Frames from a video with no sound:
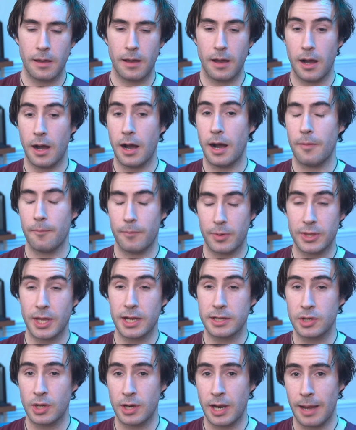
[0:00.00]
But
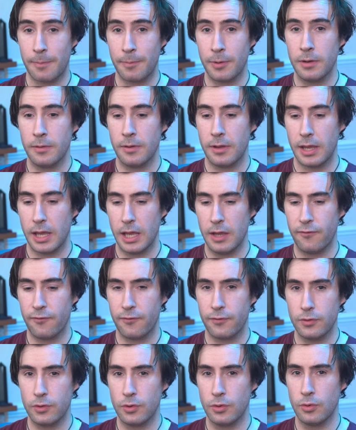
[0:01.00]
that can happen.
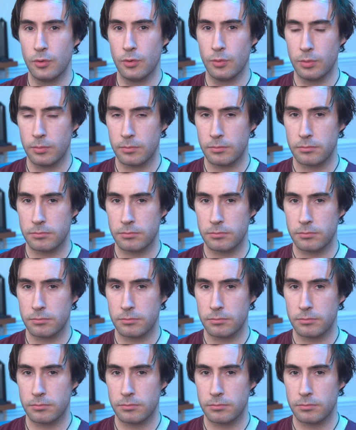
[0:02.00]
If you